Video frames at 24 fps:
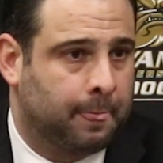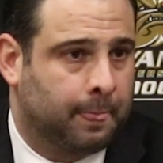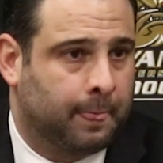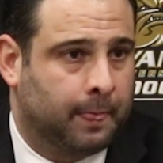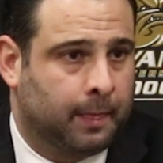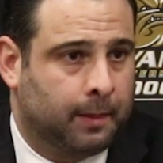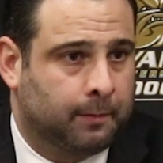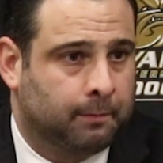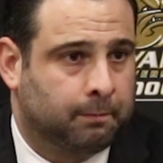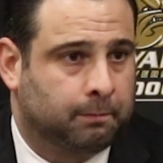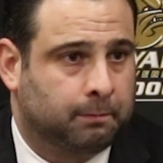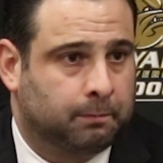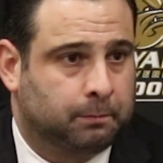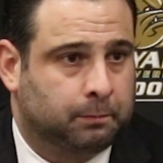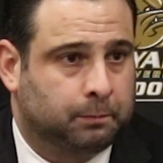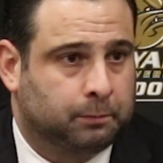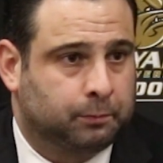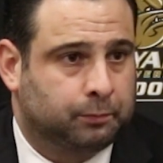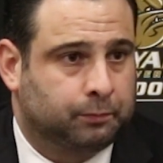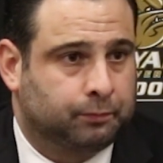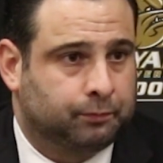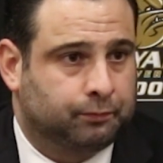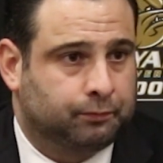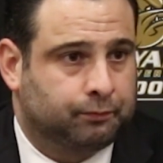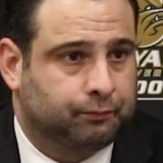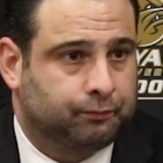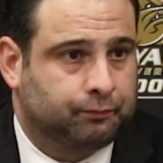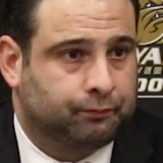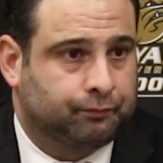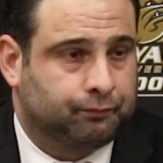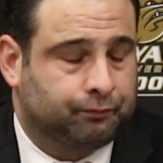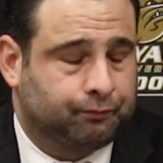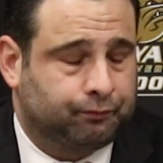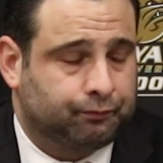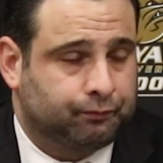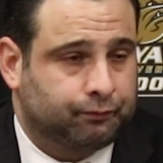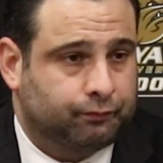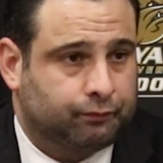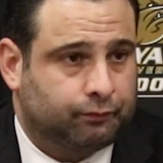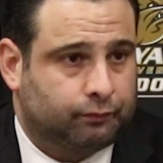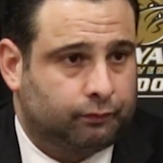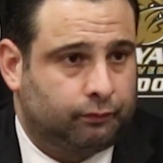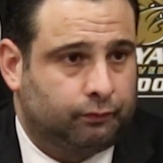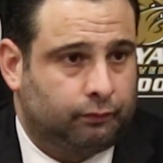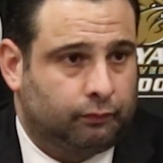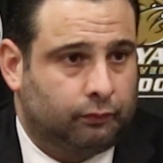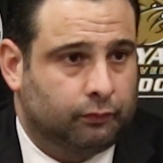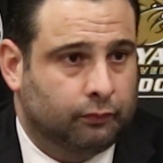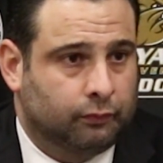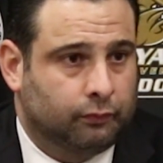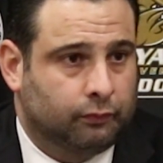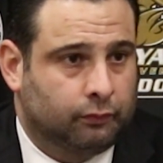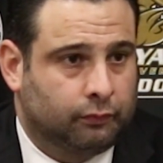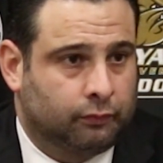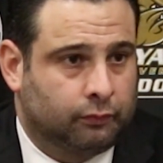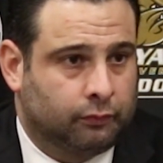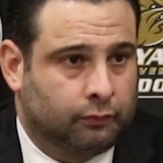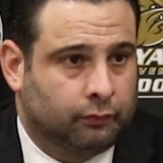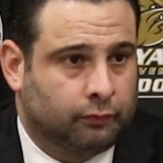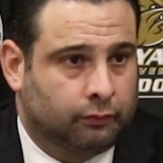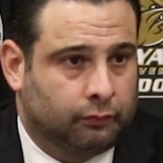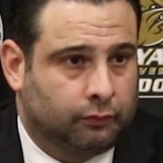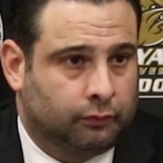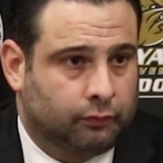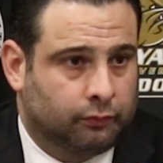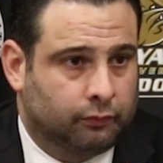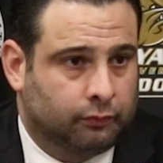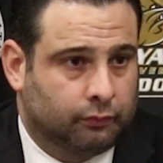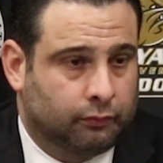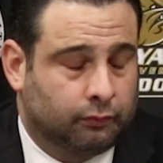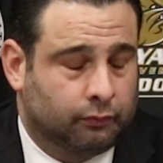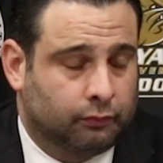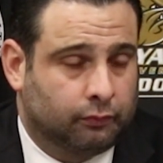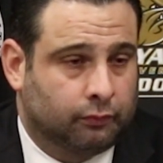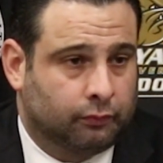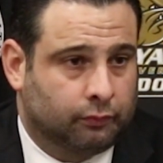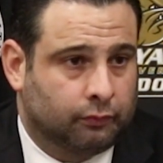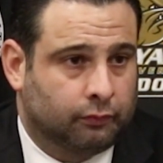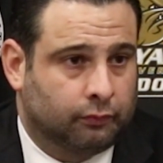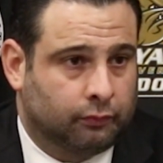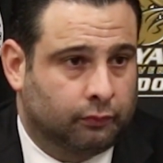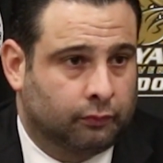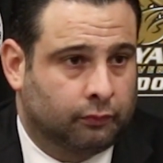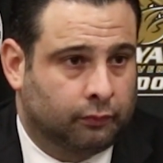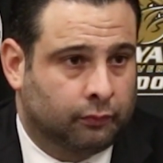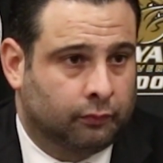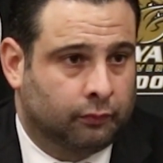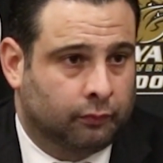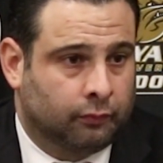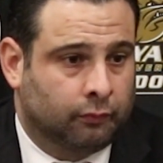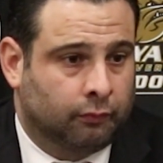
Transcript: To shoot what you guys did at the line tonight, what does that say about your collective focus?